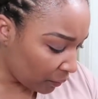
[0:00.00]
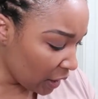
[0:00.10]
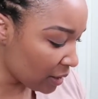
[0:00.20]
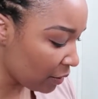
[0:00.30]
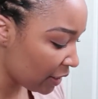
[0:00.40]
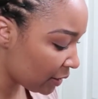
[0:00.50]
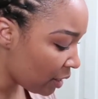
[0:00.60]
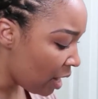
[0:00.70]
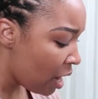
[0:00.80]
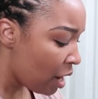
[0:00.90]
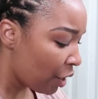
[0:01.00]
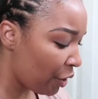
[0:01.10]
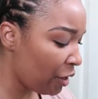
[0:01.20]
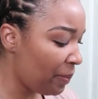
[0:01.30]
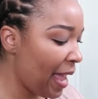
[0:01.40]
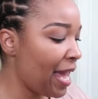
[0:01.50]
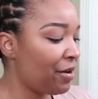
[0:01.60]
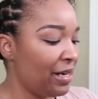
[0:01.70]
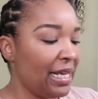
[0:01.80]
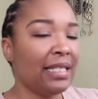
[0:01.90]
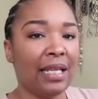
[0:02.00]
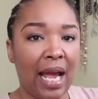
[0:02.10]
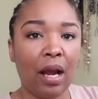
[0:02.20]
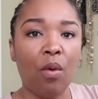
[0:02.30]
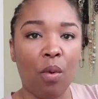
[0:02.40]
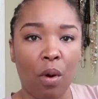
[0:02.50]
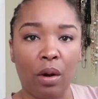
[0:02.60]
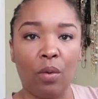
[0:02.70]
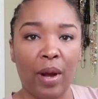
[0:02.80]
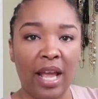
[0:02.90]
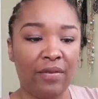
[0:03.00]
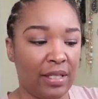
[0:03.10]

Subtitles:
So this curl pattern is like a water wave.